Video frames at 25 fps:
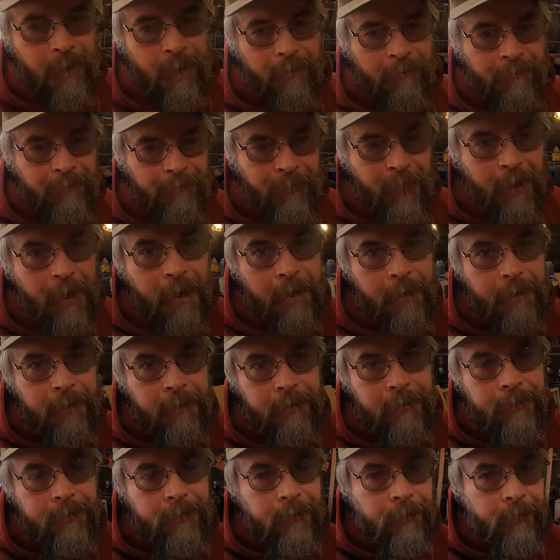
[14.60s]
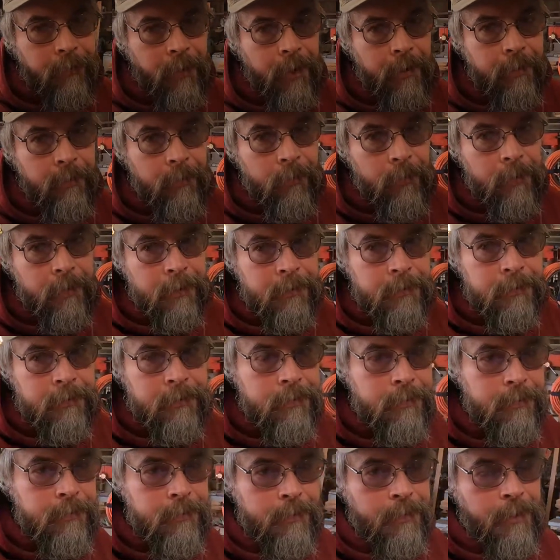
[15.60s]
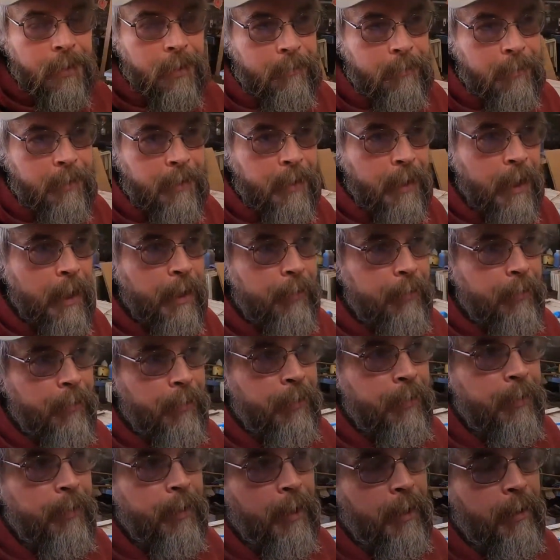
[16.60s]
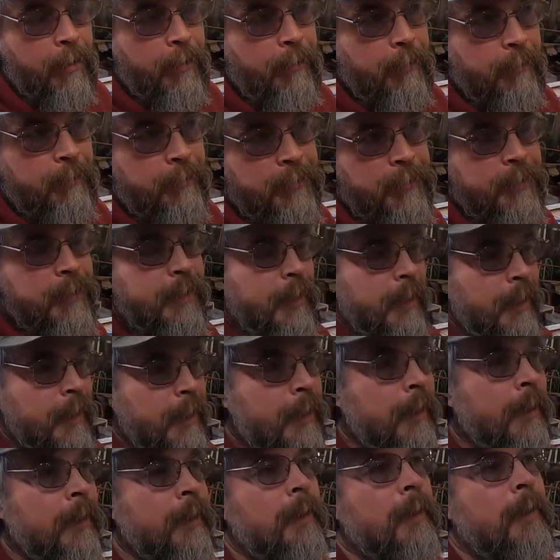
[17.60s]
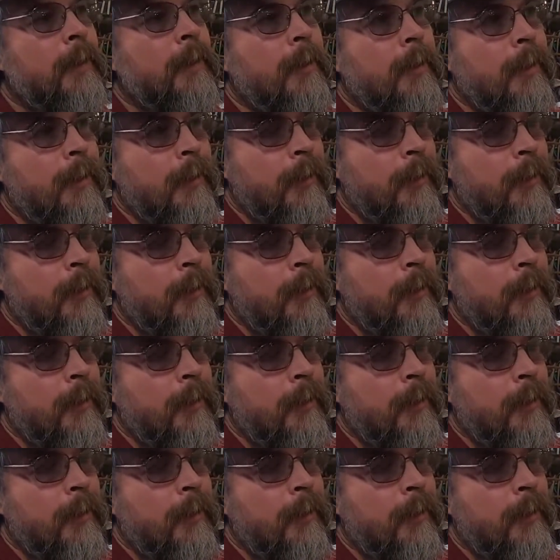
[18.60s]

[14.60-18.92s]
by fate the right ones come together. I've seen